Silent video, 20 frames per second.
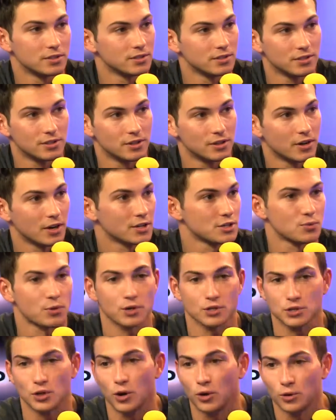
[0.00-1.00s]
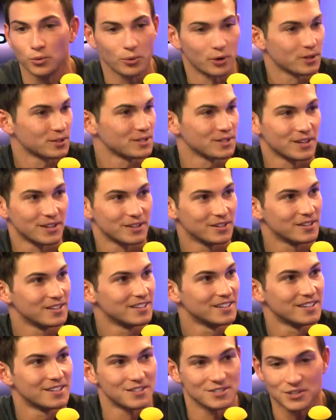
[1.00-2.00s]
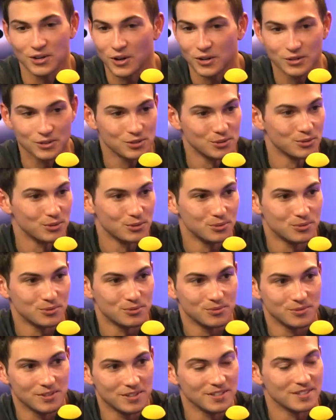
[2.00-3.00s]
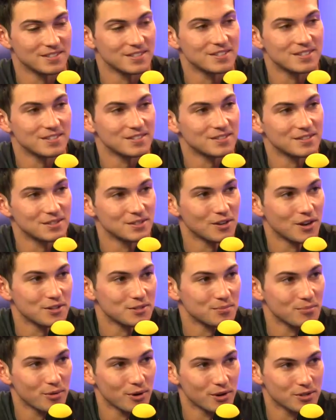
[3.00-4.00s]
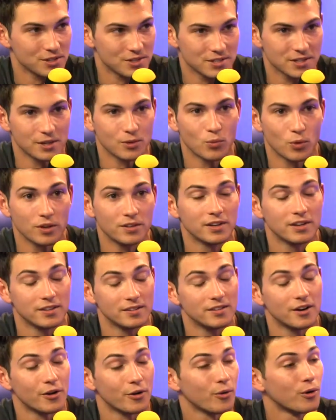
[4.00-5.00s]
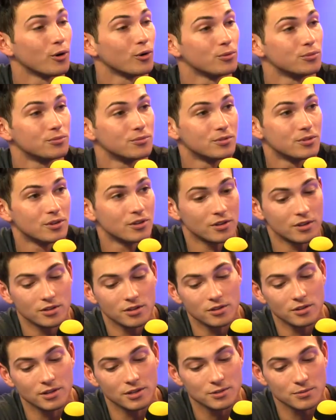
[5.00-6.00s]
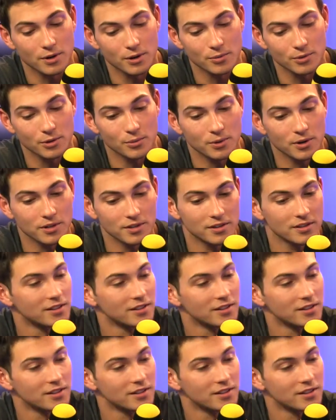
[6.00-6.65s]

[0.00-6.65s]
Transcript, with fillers: You know, I just want us all to work together and us all to do these these awesome projects like one day on our own. You know, that's what I really want.